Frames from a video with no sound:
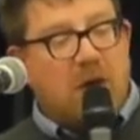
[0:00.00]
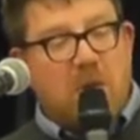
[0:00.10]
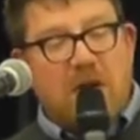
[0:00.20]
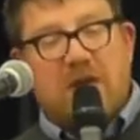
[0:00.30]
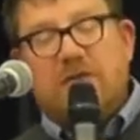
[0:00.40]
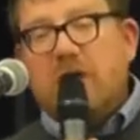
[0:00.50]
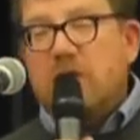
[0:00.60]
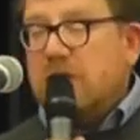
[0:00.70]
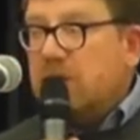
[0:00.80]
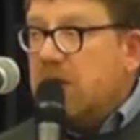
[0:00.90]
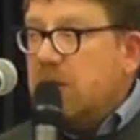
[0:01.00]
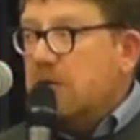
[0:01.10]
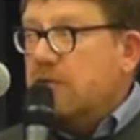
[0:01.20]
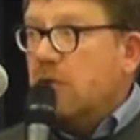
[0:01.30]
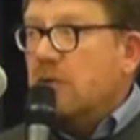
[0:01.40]
many of those, if
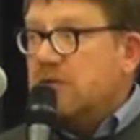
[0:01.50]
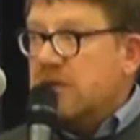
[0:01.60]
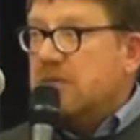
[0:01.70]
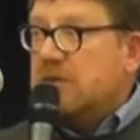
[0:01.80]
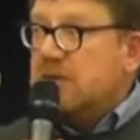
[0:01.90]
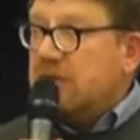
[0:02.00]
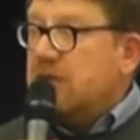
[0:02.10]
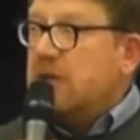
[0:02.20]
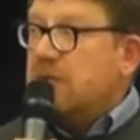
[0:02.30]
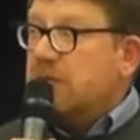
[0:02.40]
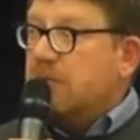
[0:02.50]
people have got some stuff in their